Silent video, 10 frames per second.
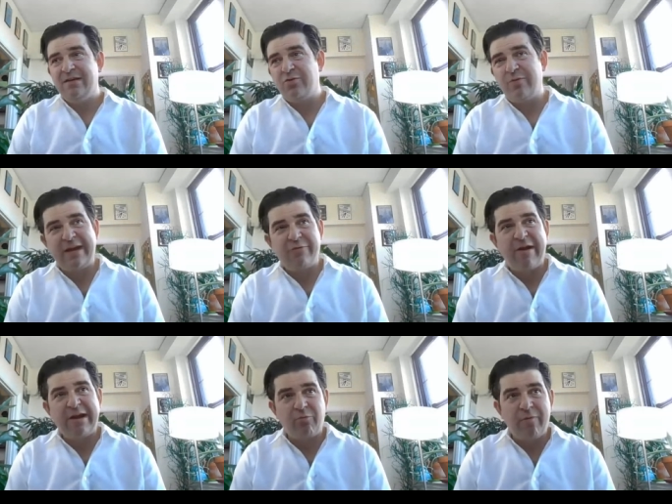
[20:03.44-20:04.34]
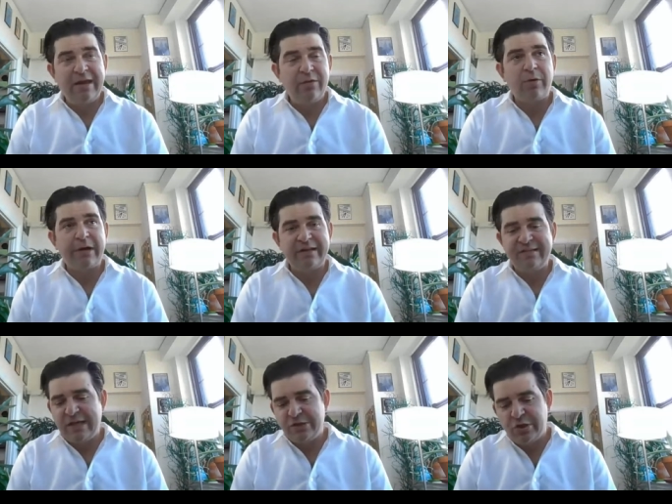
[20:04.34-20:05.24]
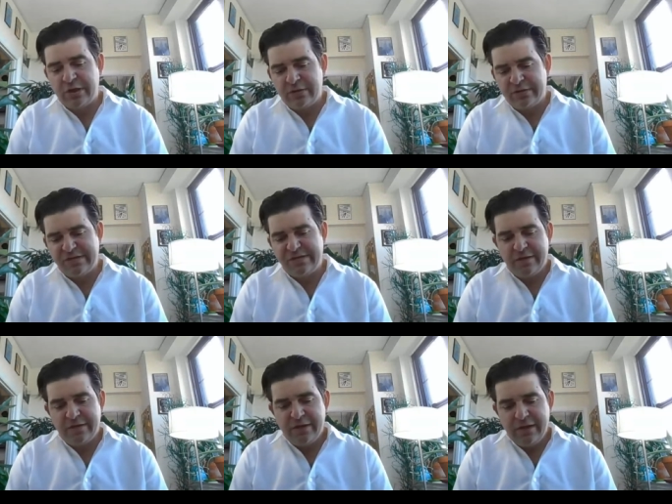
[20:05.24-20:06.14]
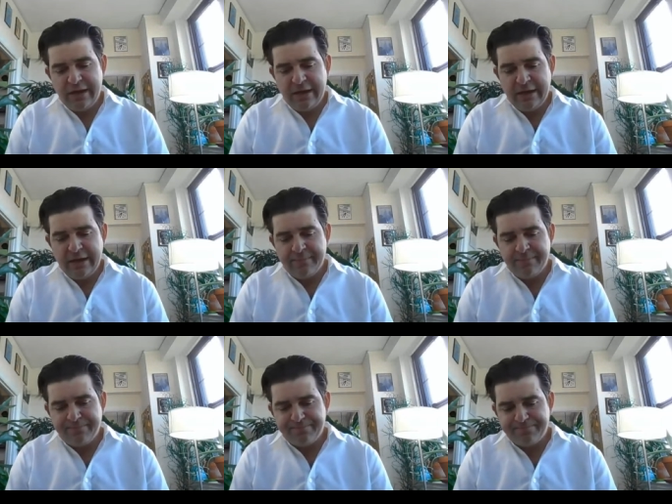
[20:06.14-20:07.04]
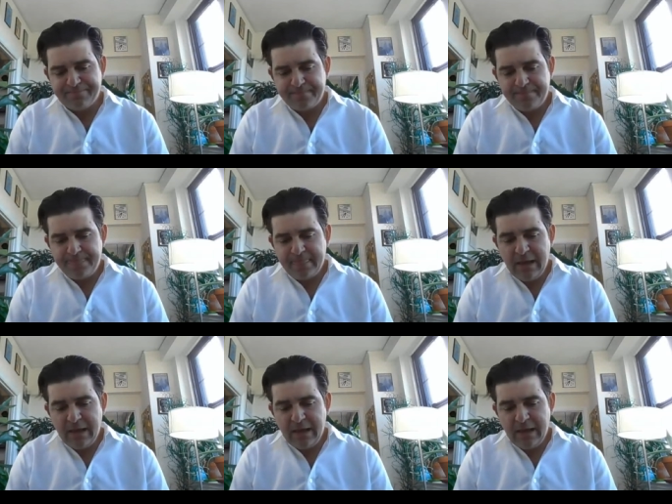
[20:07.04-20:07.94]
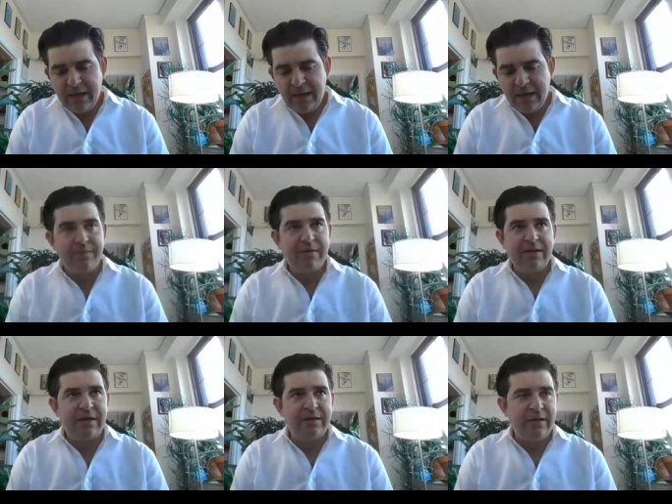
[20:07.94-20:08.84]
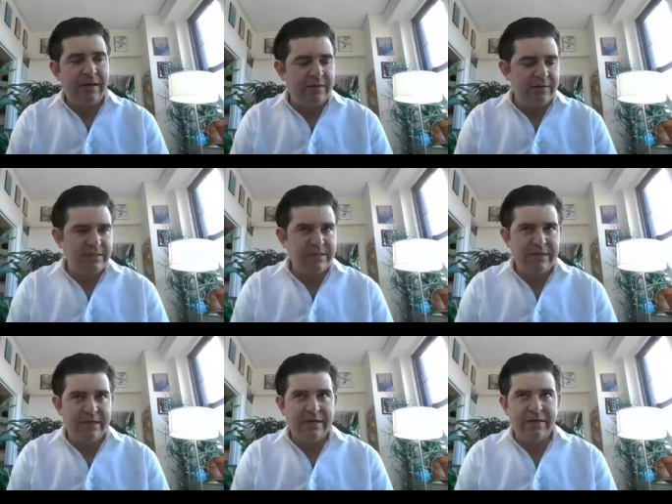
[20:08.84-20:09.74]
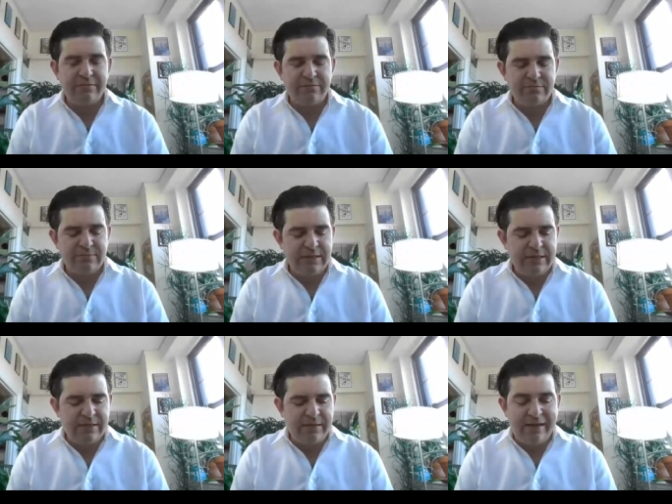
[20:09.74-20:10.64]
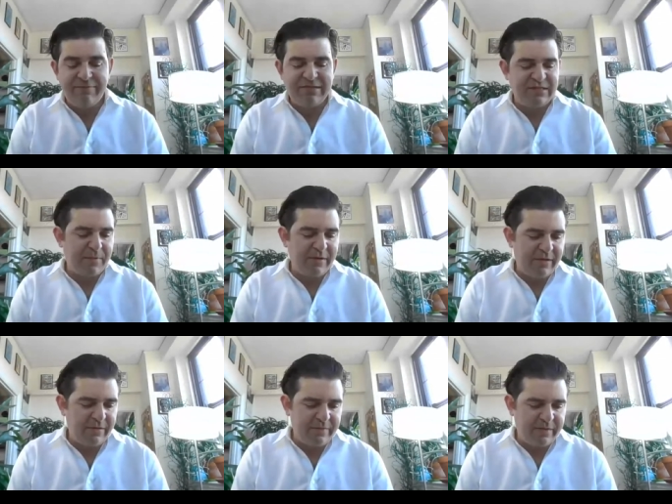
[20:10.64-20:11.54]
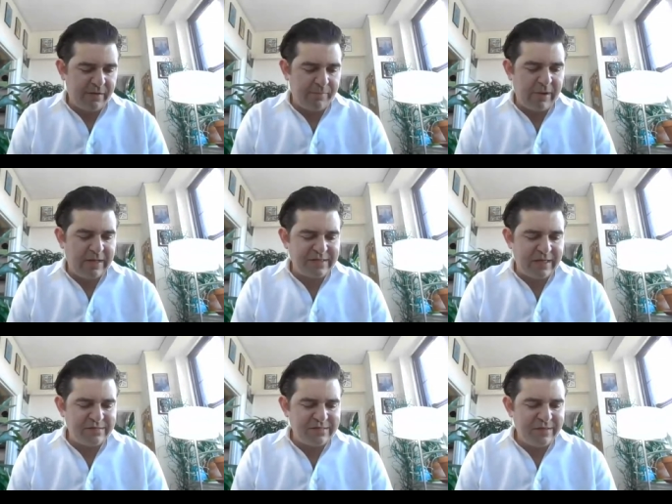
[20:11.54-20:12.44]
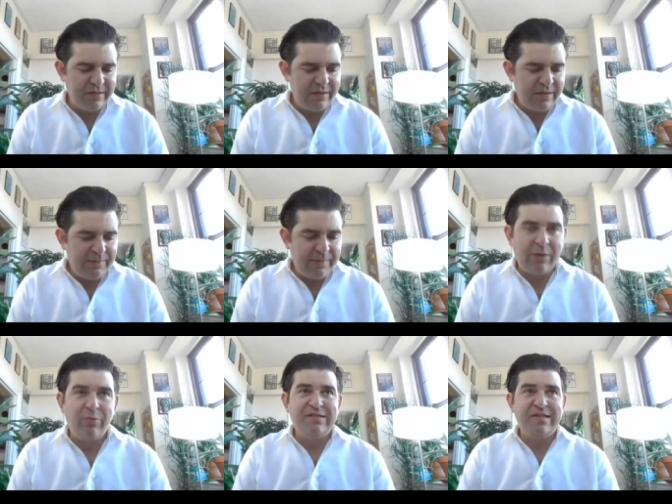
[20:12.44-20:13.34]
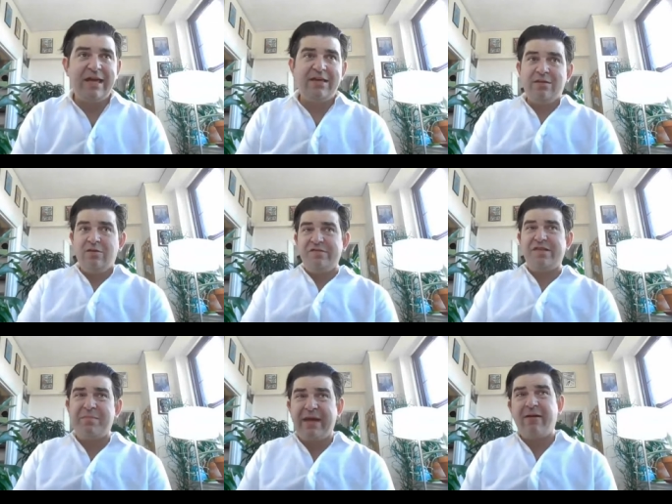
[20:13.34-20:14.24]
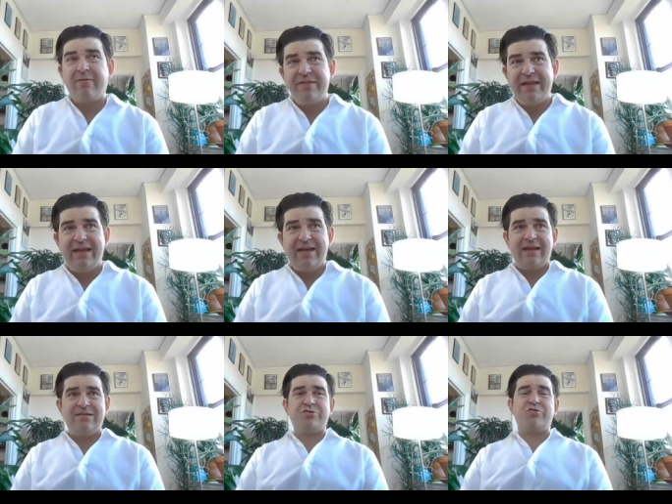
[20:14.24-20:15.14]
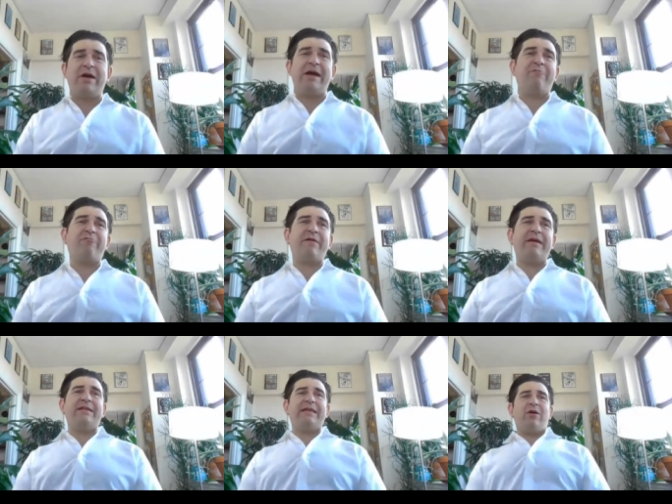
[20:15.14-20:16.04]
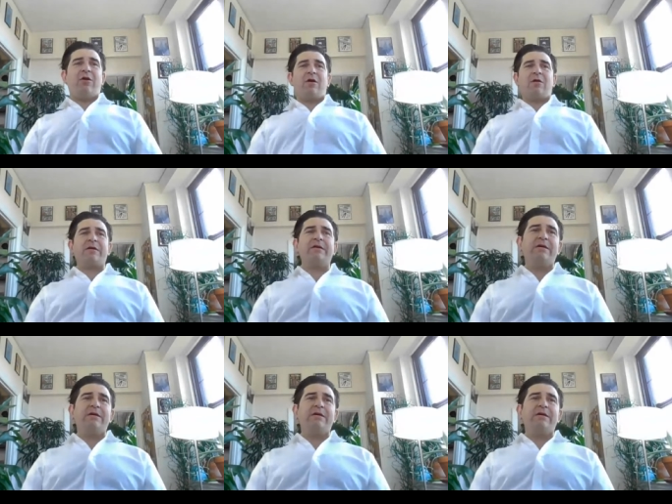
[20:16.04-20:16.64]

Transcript: great, great, great organizations um, uh, use them and and and uh, uh have this as part of their their process. But I would say use them carefully and try really hard